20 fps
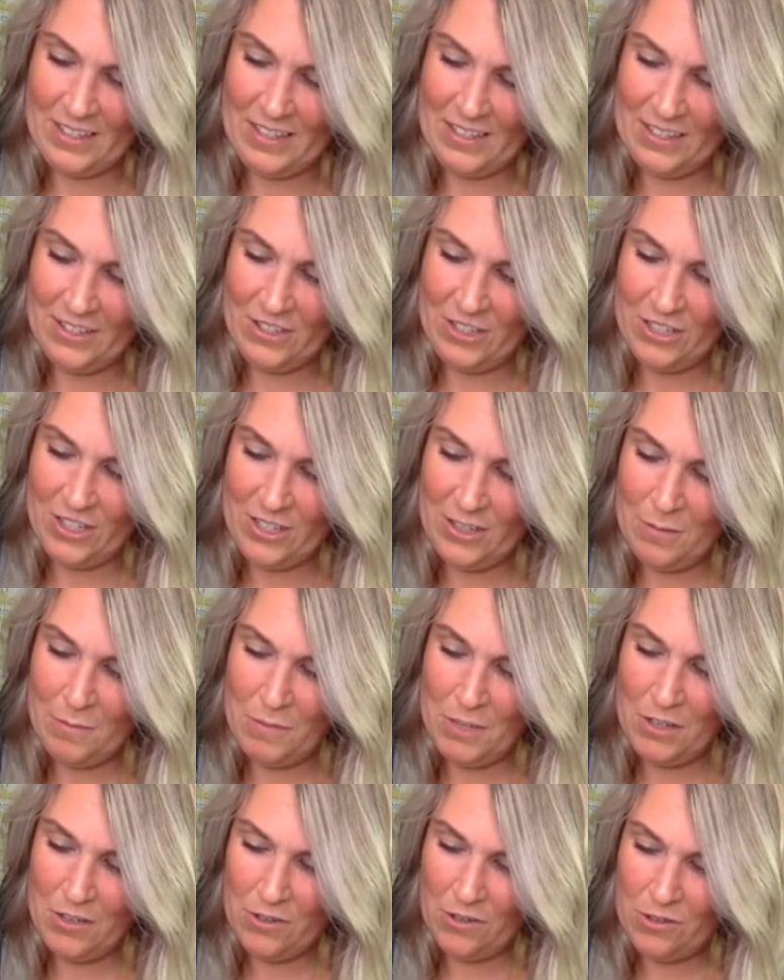Is she going to
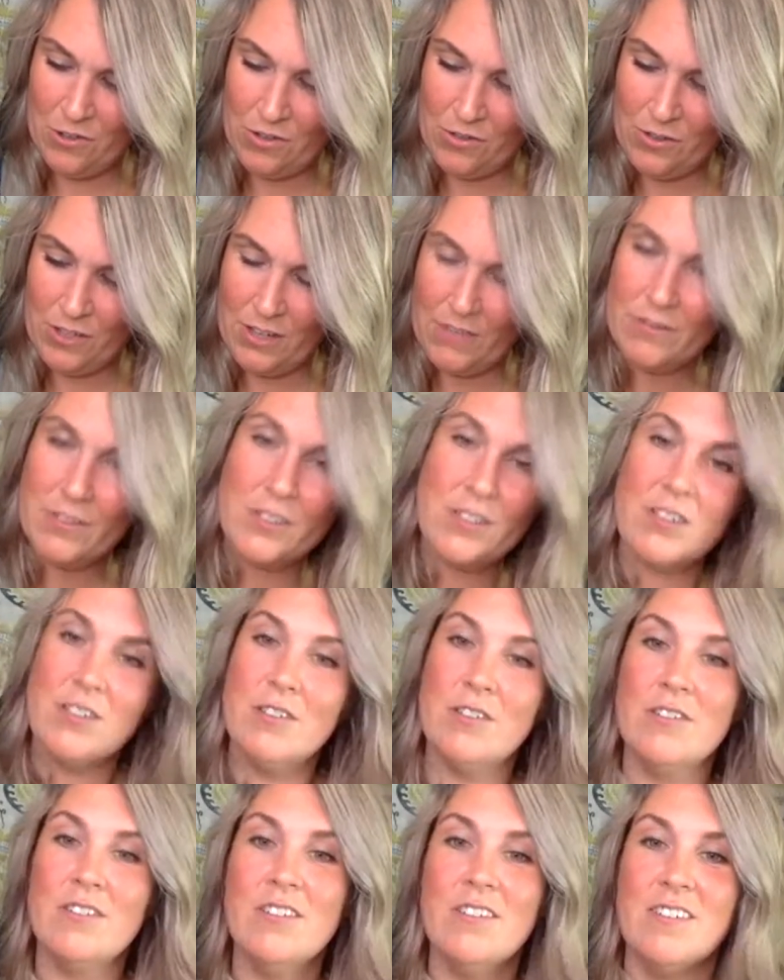meet her true love
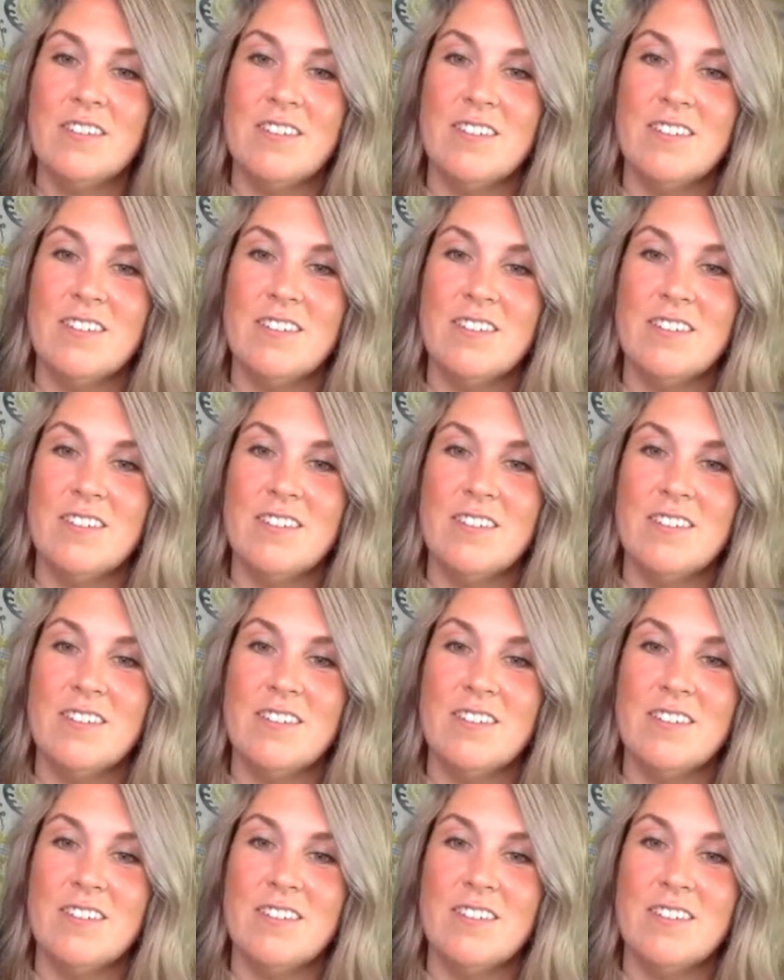soon?